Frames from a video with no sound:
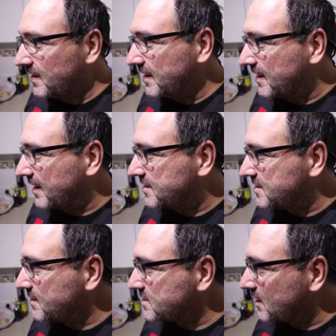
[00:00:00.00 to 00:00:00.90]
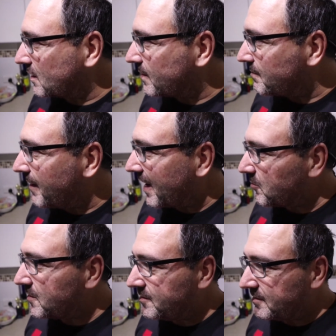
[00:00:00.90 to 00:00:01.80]
it seems a little bit
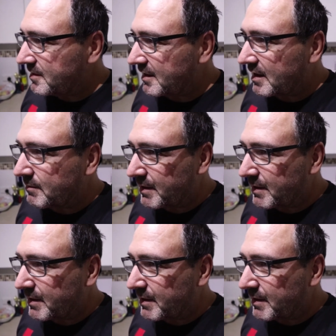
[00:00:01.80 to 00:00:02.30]
backward, you know,